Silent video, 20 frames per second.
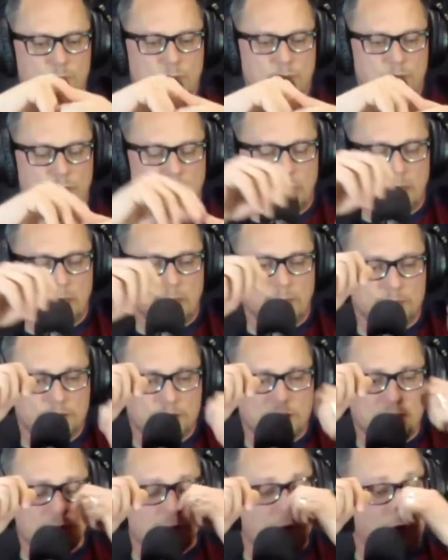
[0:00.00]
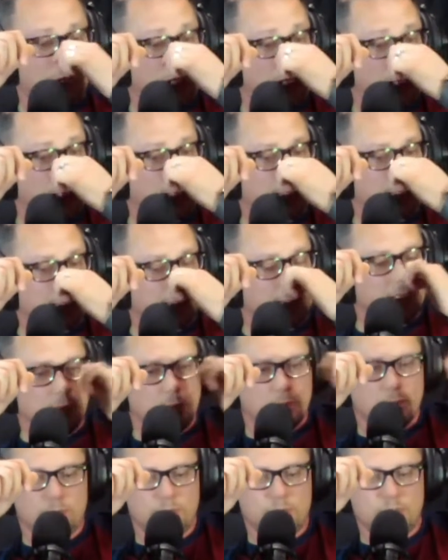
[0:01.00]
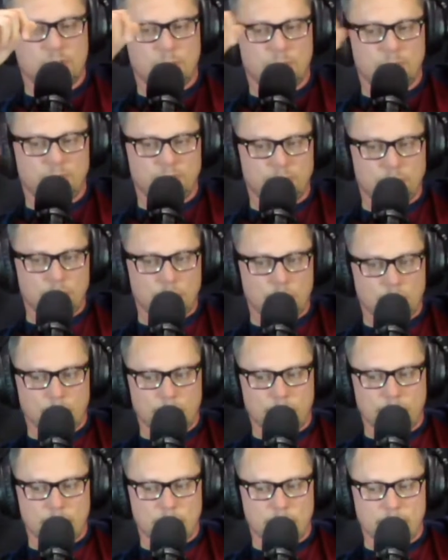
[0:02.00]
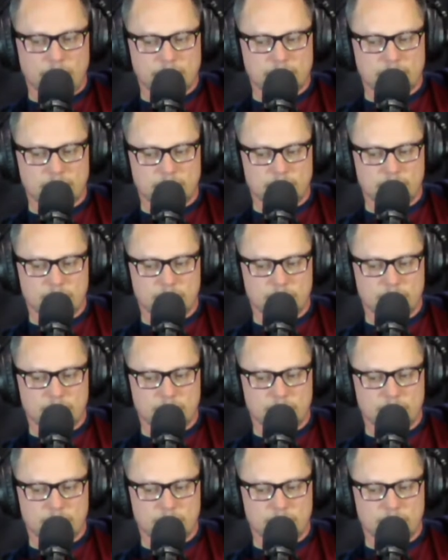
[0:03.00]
sheetrock and the subfloor and all that stuff.